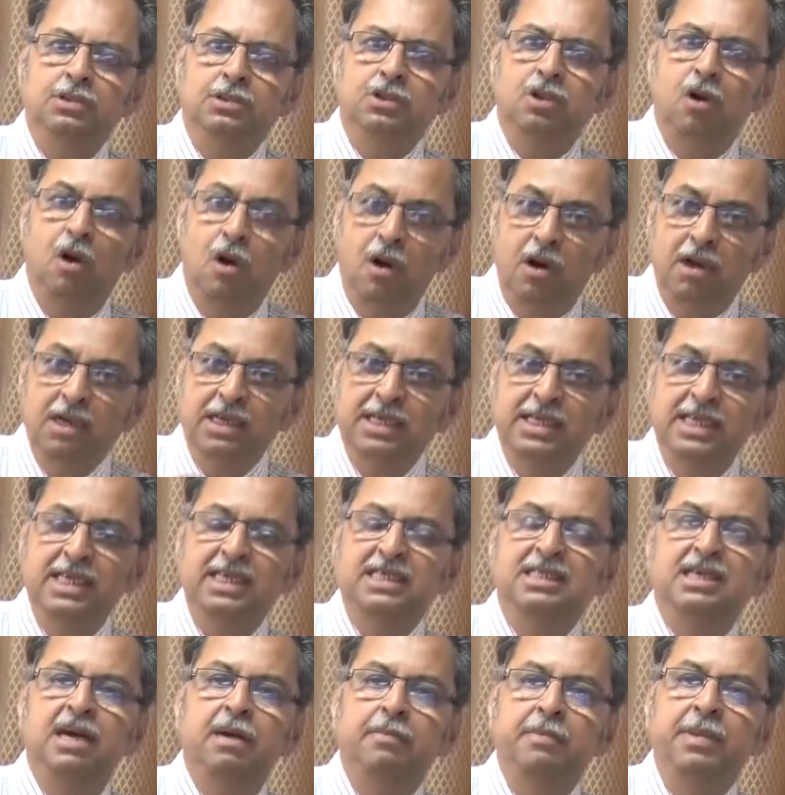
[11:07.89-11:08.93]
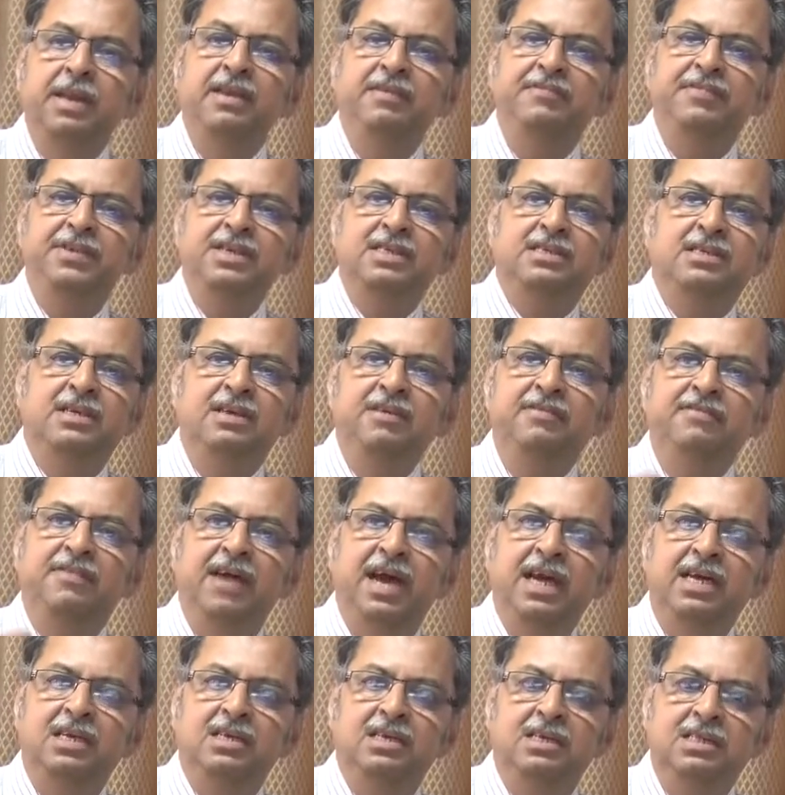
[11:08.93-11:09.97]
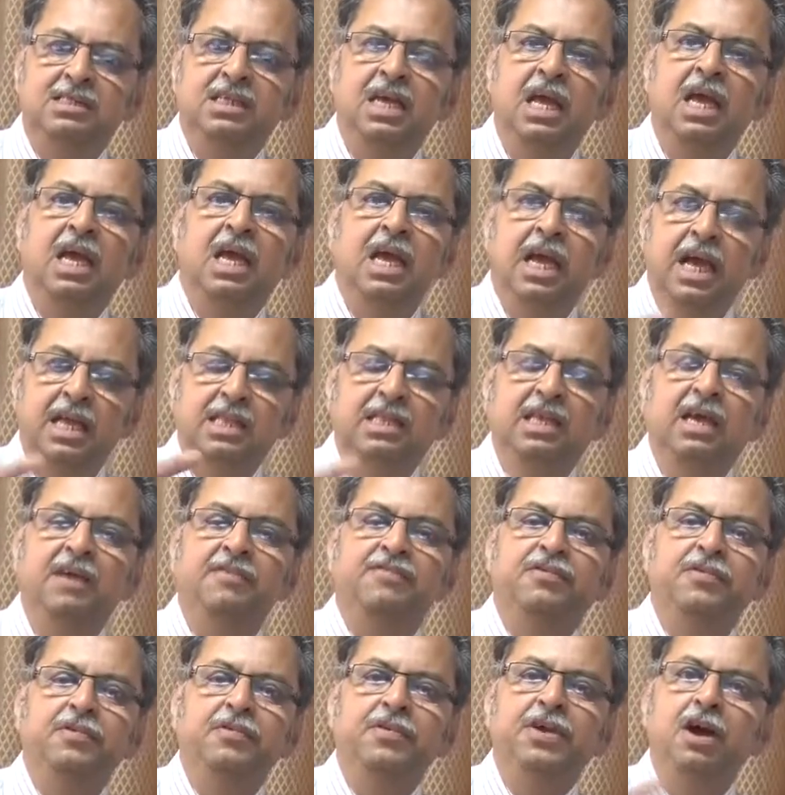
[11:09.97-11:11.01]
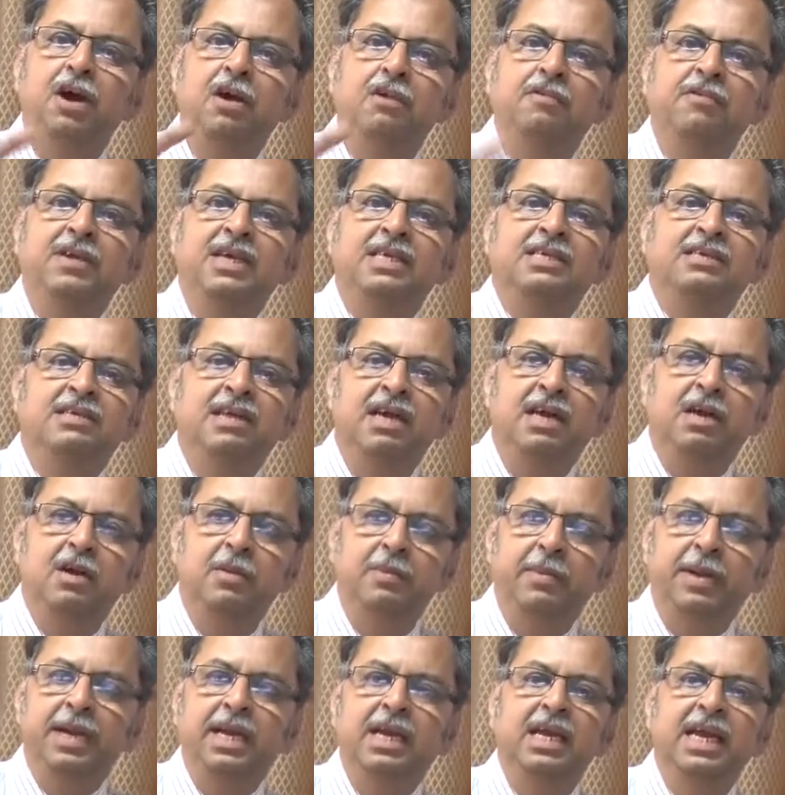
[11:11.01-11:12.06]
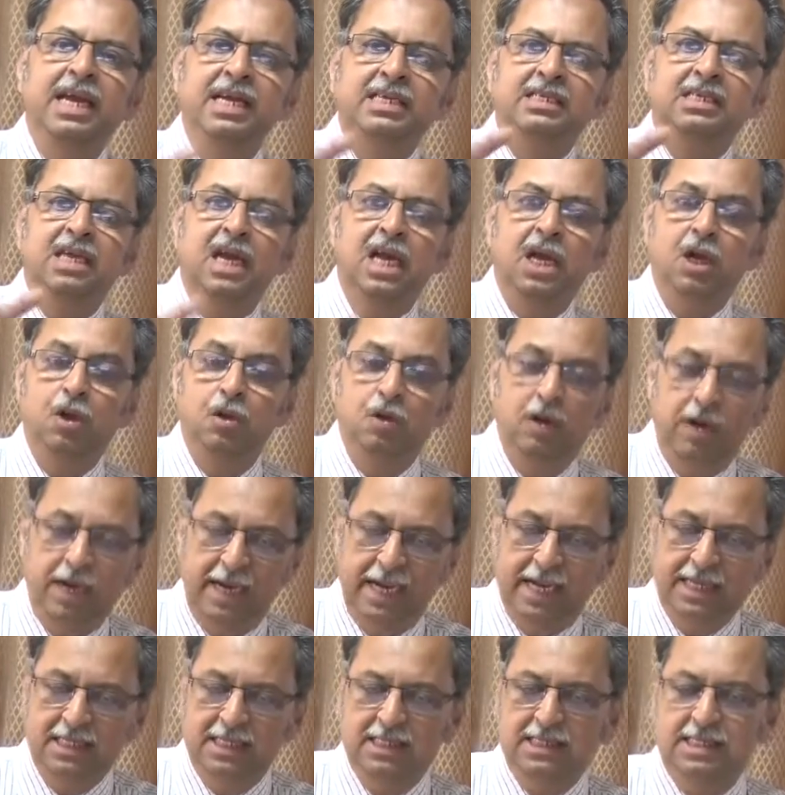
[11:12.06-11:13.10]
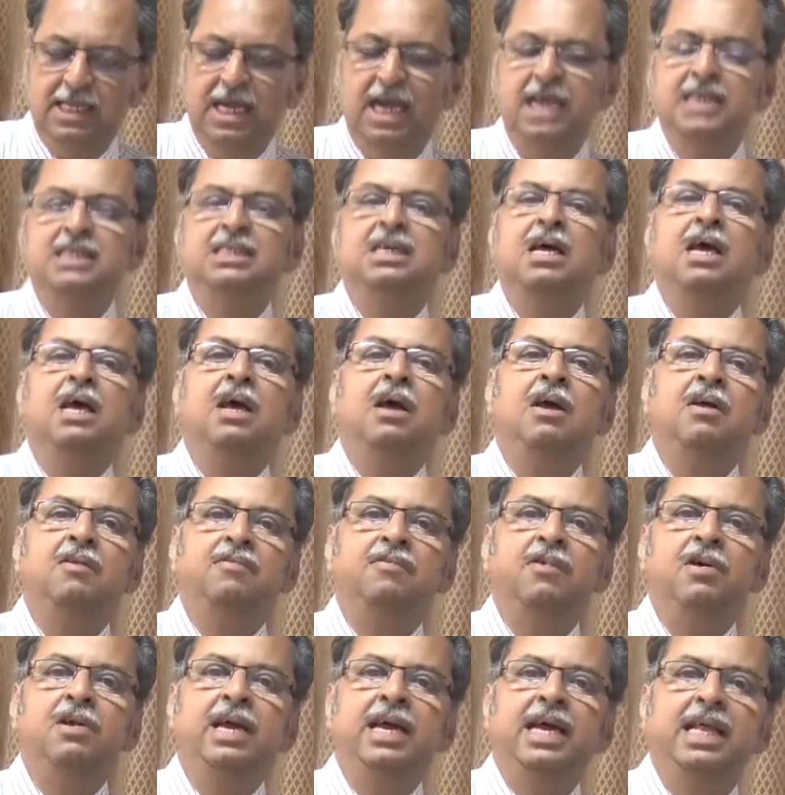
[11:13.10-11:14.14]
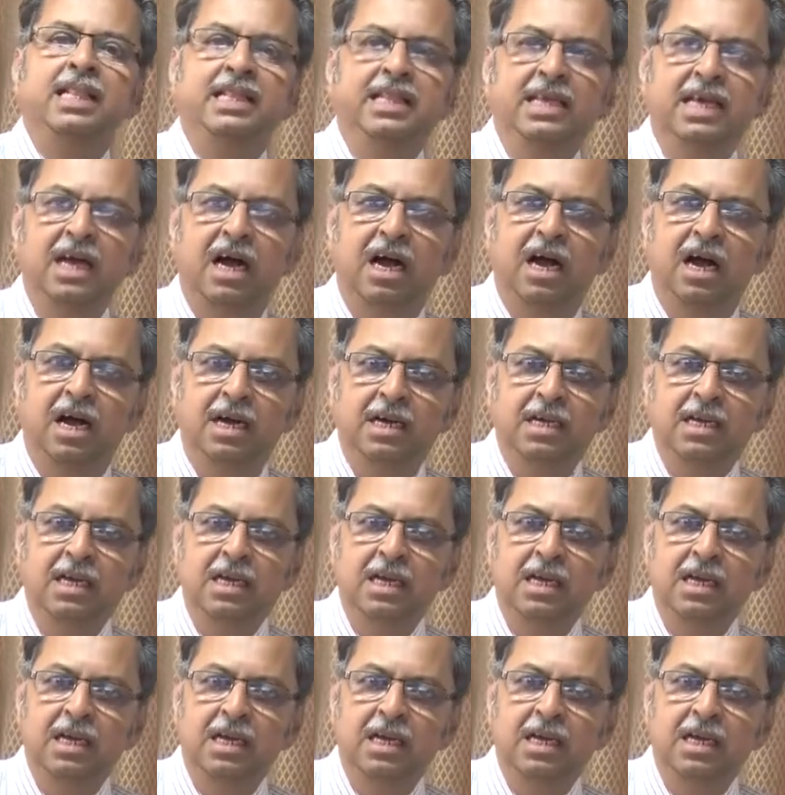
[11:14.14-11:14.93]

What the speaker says: So all these are beneficiary factors, and therefore we always recommend regular exercise for a healthy heart.